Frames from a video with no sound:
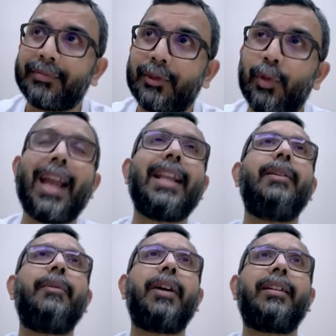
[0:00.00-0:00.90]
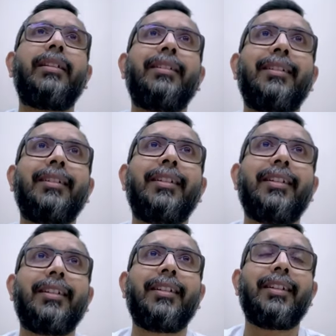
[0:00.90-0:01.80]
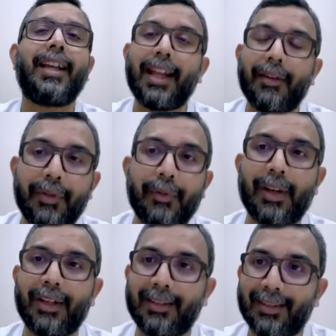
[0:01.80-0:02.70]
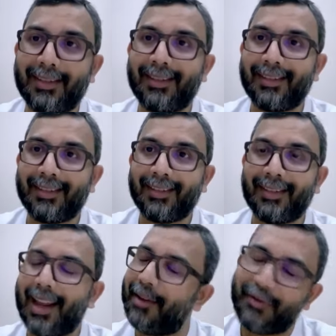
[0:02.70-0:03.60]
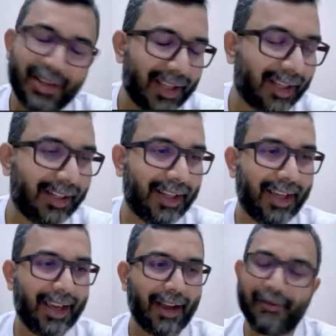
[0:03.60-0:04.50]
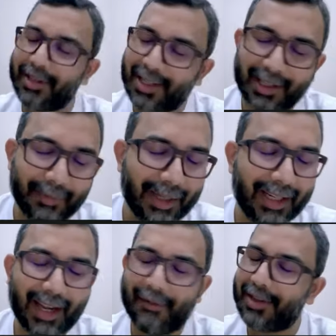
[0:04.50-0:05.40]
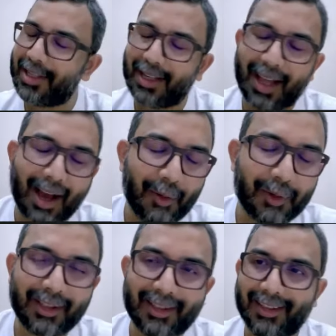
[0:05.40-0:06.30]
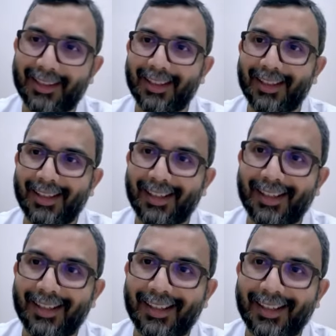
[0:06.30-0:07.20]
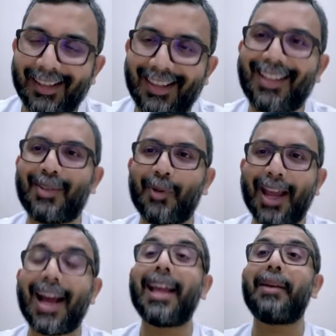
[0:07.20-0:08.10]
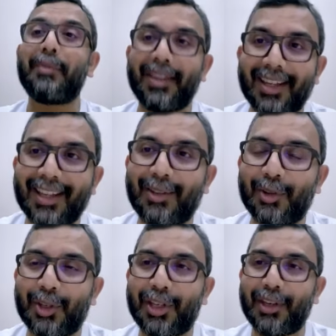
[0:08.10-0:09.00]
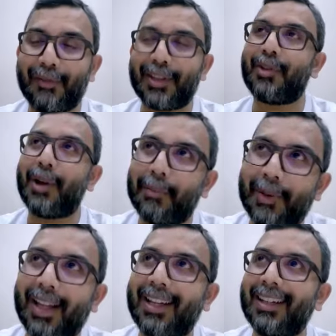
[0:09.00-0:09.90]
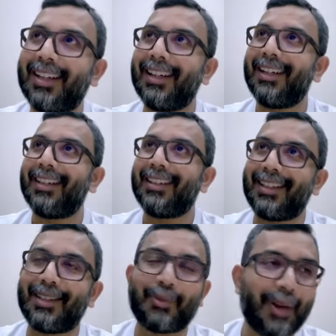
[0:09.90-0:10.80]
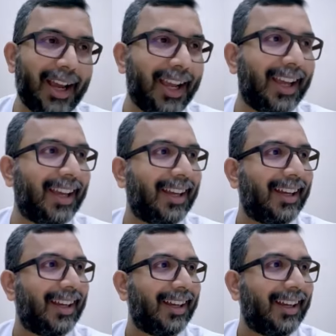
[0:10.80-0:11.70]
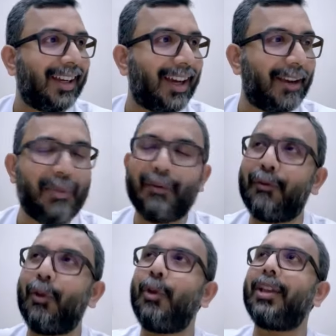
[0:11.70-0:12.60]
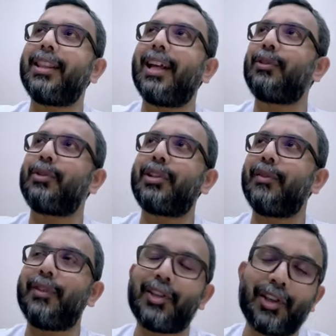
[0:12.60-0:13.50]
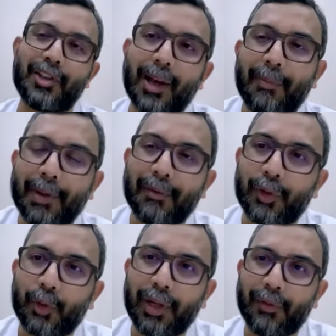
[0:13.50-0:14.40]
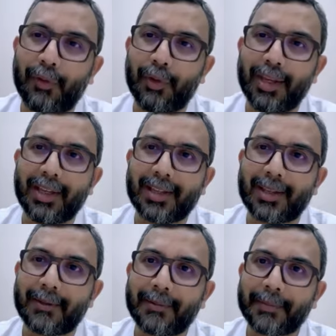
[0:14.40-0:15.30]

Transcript: to anyone and everyone, every single day, every single minute, every single hour. This is why I am here as your chief, as your upline. This is why I've been following Dato Sri Vijay and Japa for 24 years.